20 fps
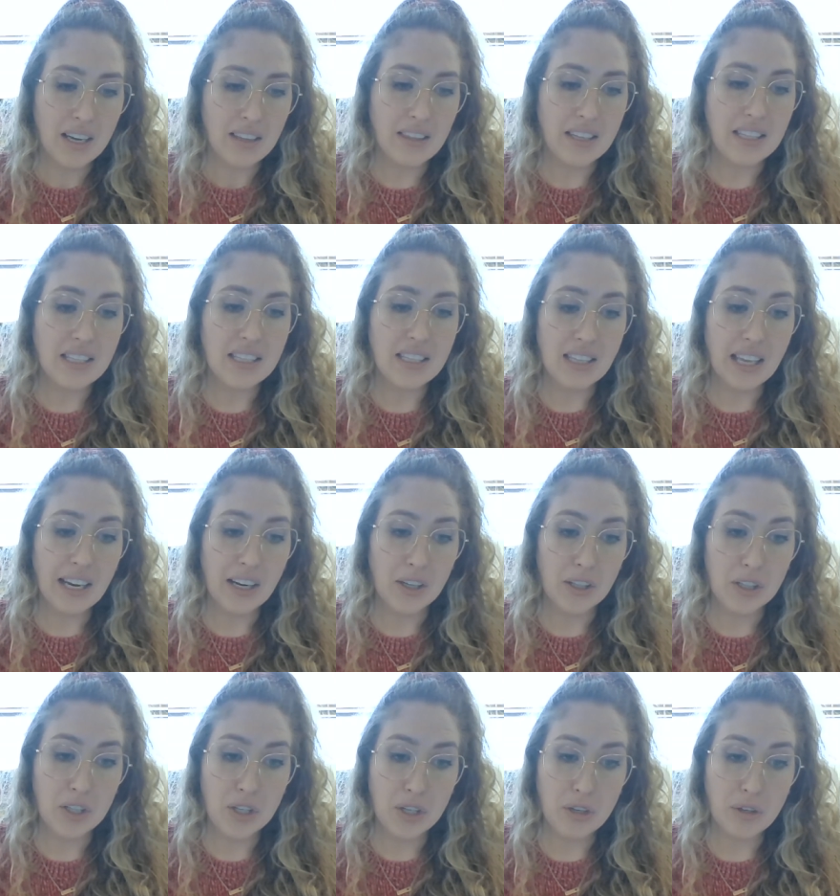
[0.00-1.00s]
The slayer,
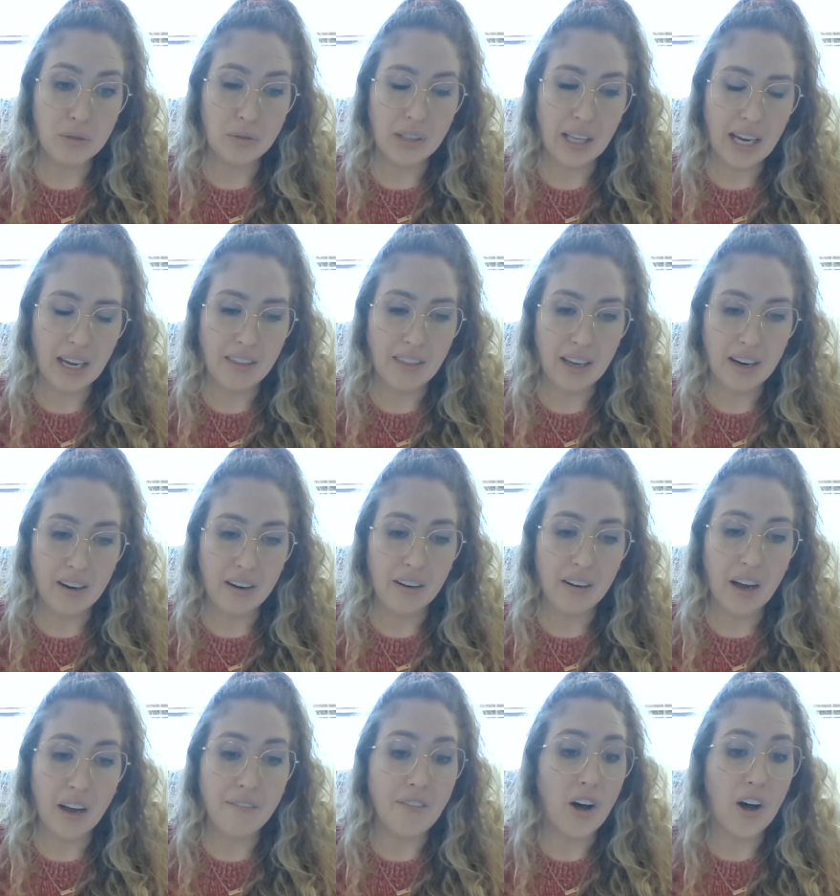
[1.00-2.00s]
too, lay there,
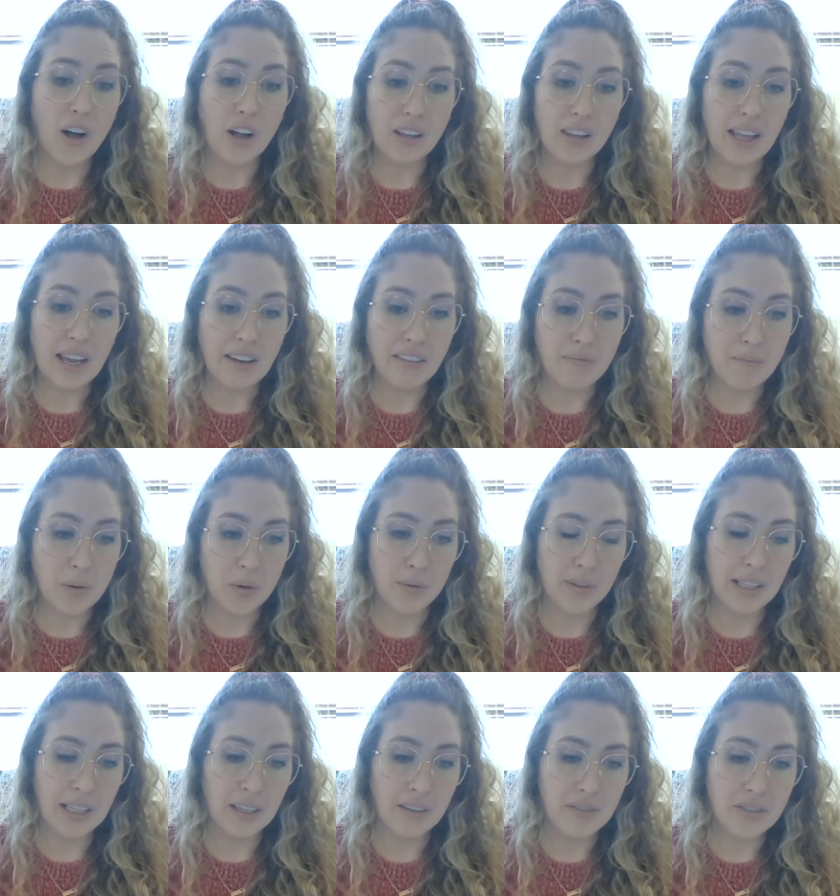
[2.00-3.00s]
of all life
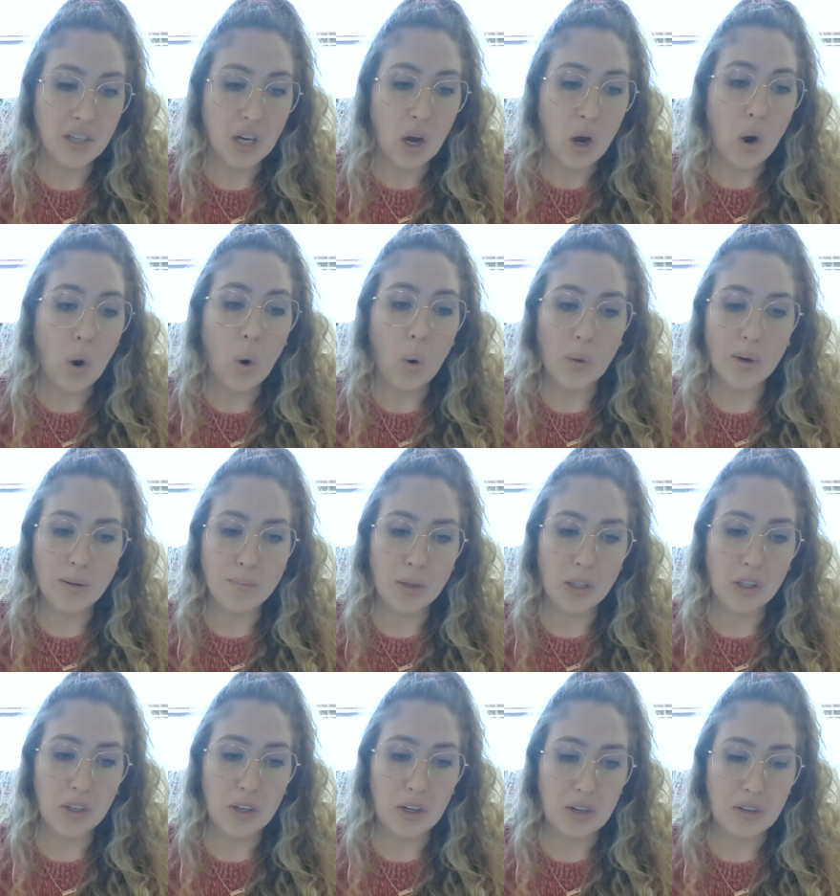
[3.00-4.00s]
bereaved,
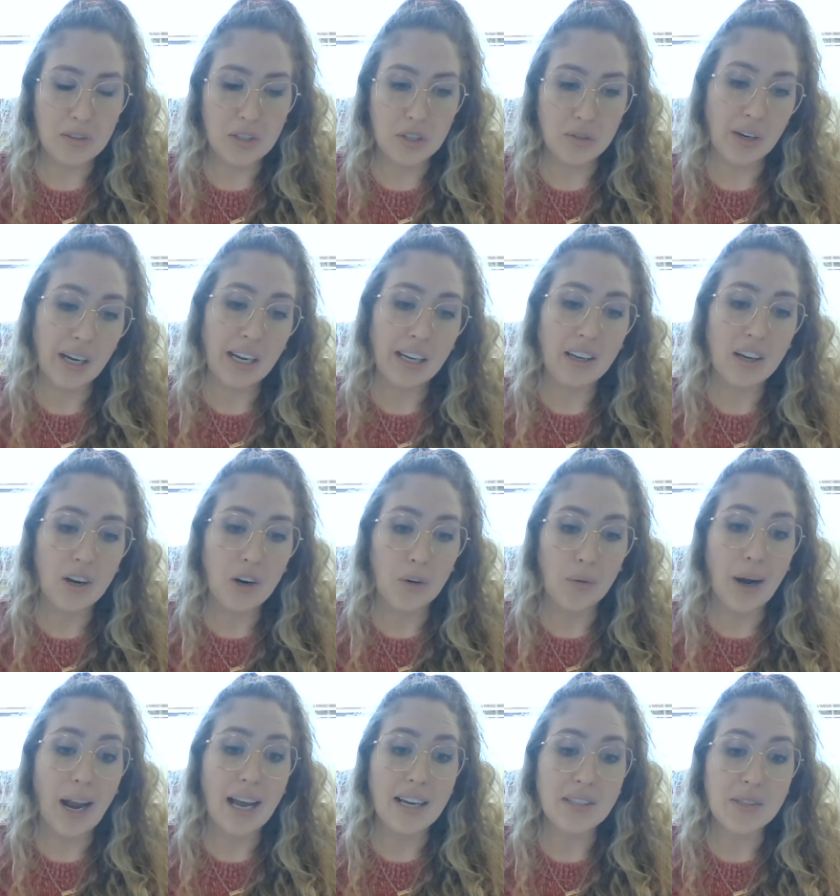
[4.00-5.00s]
horrible earth drake,
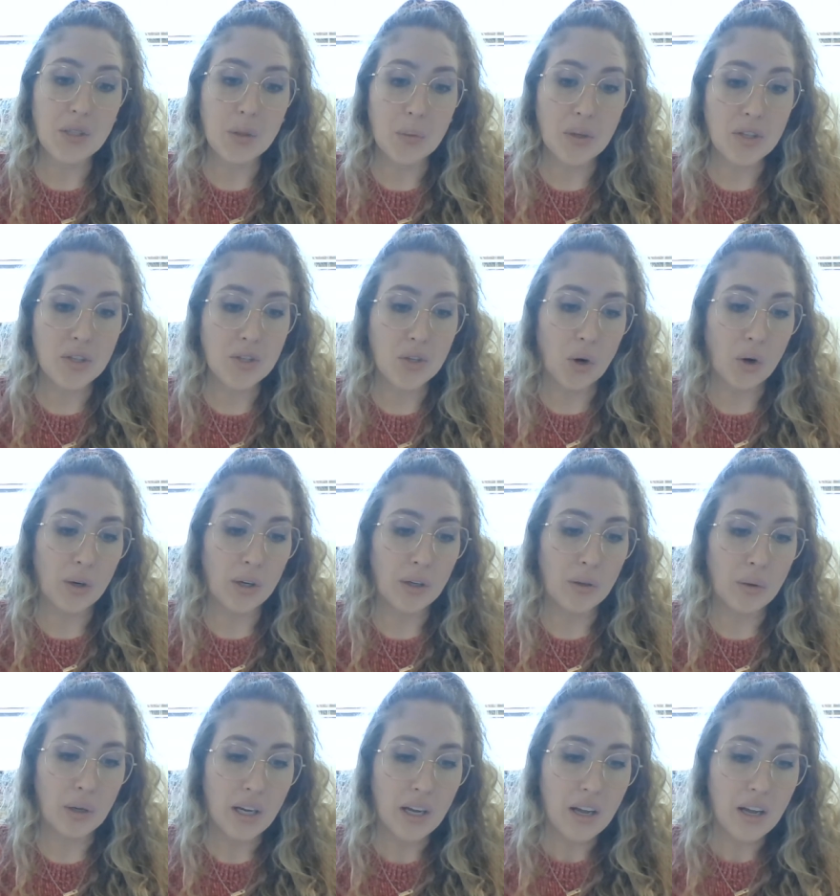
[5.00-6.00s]
harassed with sorrow